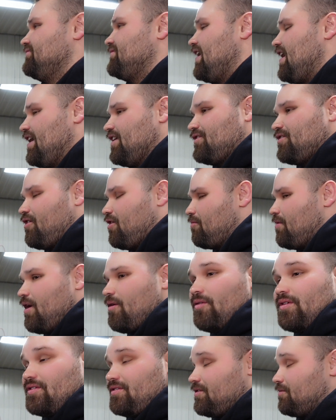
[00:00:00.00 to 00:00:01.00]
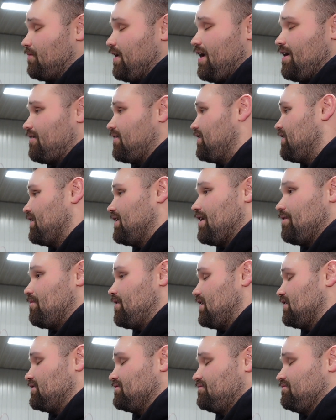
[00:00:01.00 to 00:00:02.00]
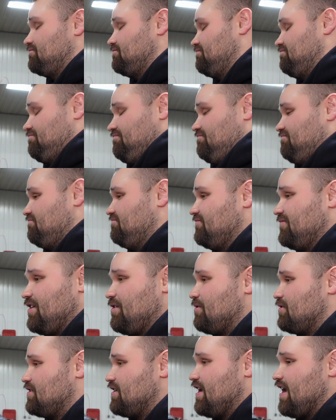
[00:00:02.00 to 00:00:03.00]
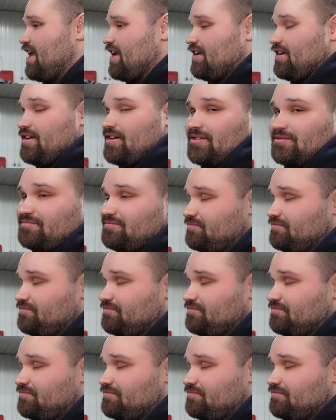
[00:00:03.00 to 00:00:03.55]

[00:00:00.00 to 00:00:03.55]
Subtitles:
hey, it's all about what you're about, really. I mean, do what you got to do.